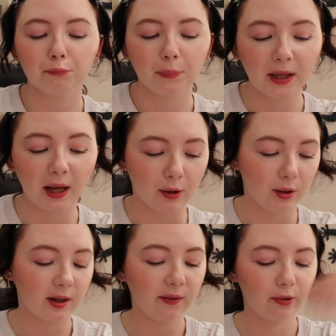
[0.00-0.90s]
But yeah, no, I
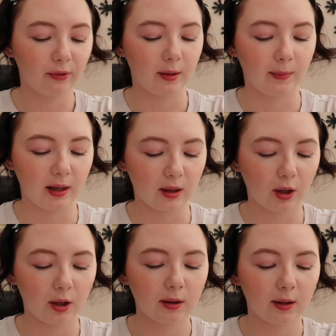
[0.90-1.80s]
definitely recommend it. The
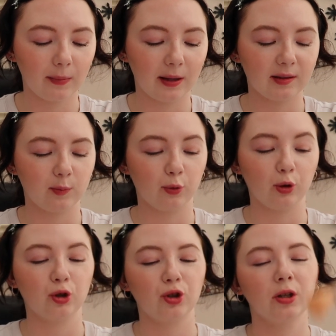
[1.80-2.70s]
only thing about this
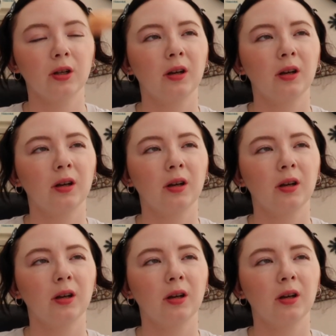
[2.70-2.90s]
brush,